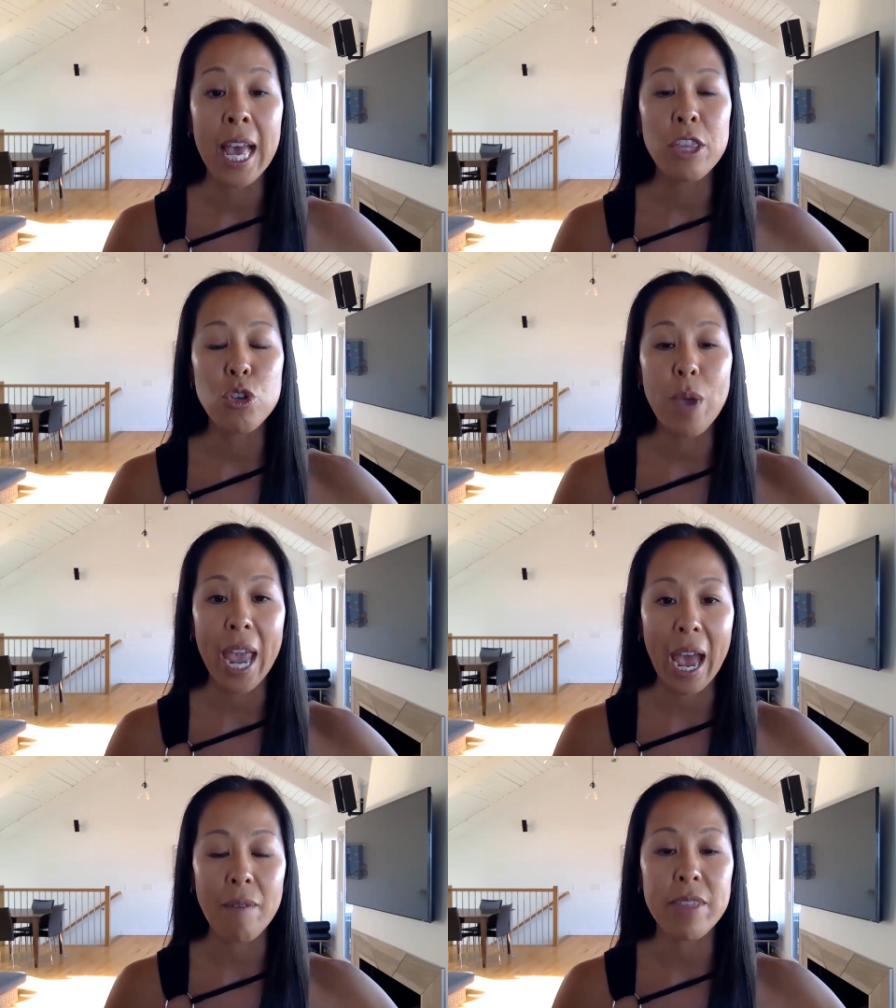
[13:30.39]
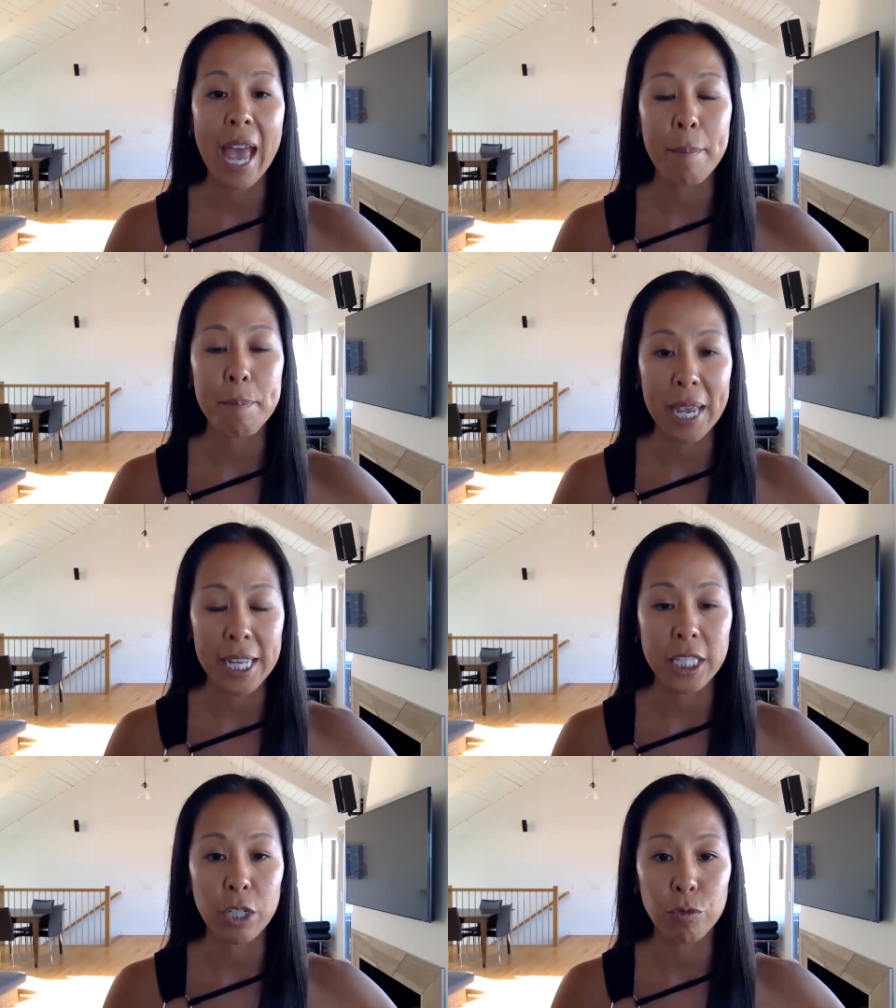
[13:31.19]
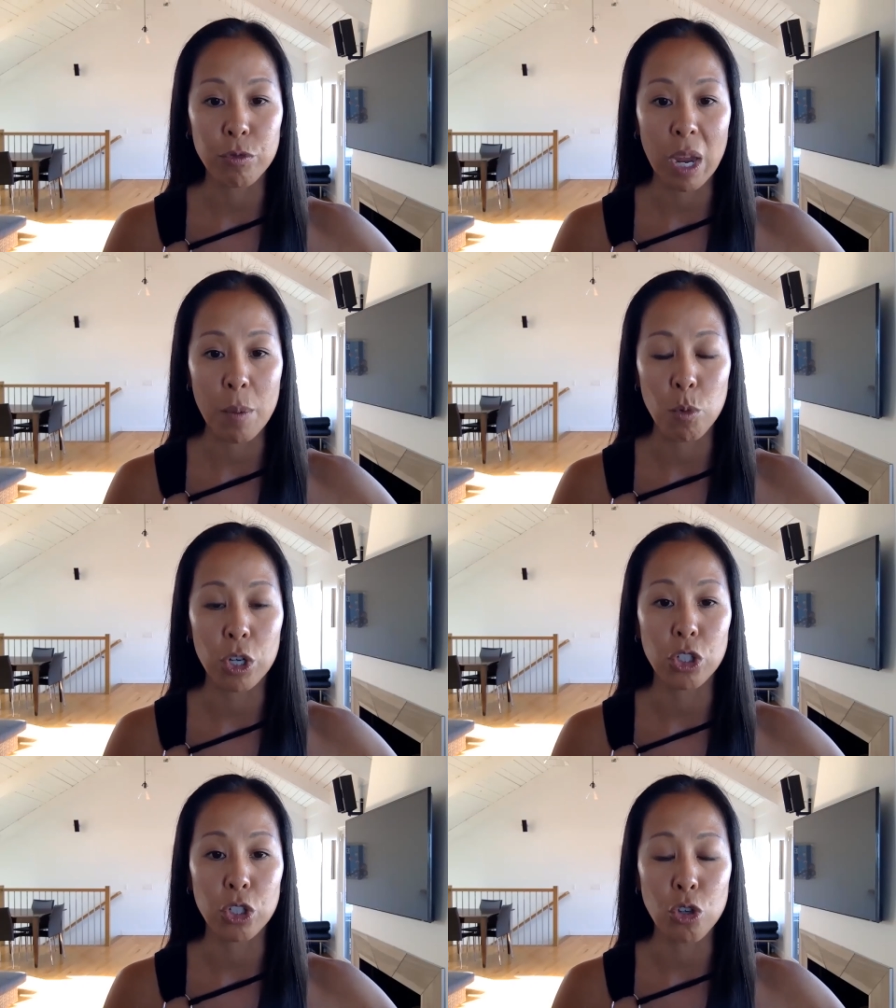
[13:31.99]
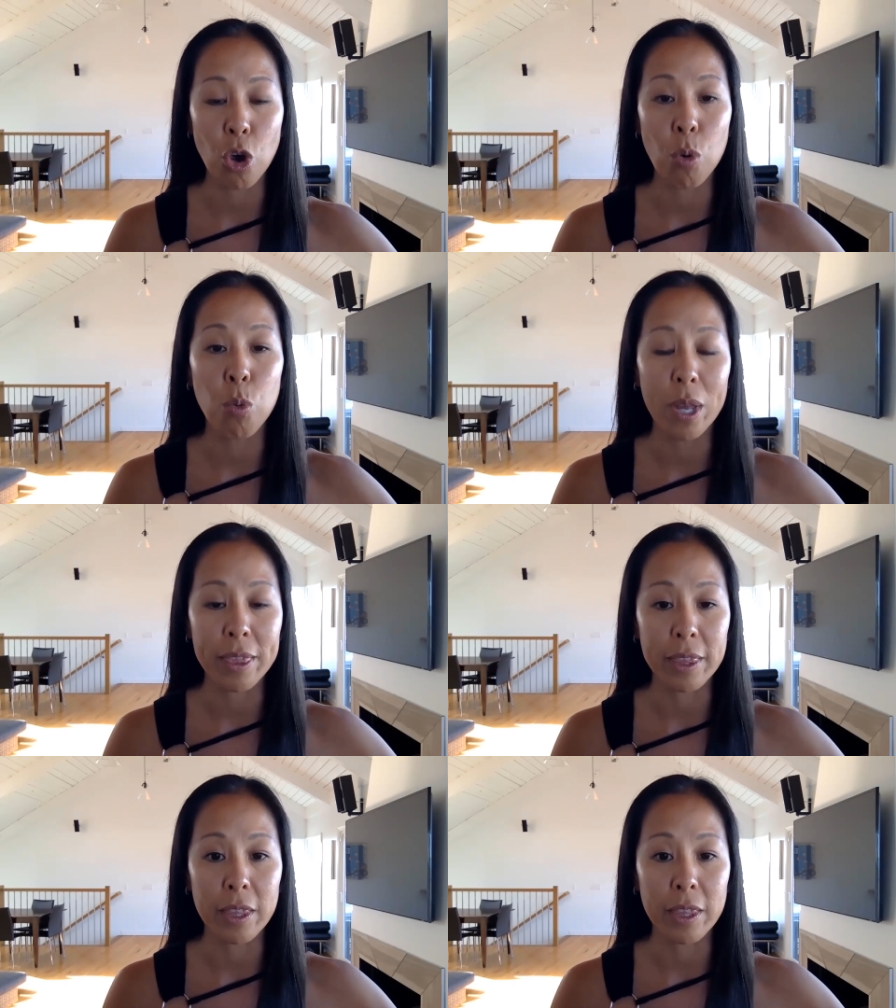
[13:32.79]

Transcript: to have that basic framework to know what